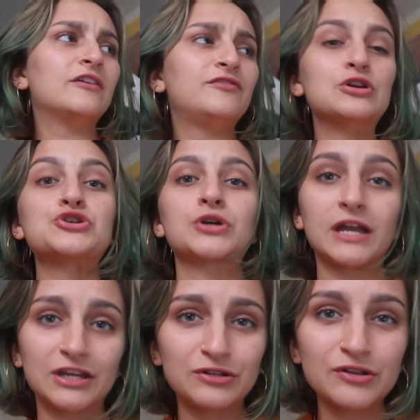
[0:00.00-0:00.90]
If you try
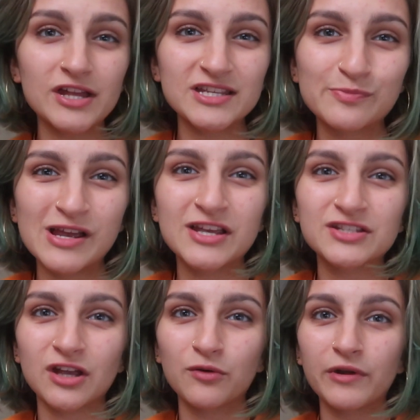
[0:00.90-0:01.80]
to do this
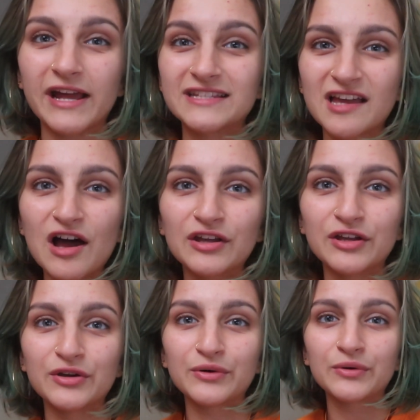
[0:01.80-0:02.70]
based on what I tell
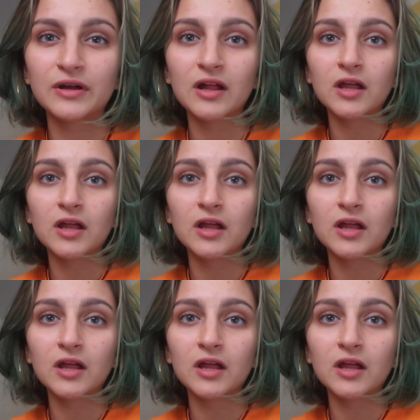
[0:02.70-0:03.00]
you,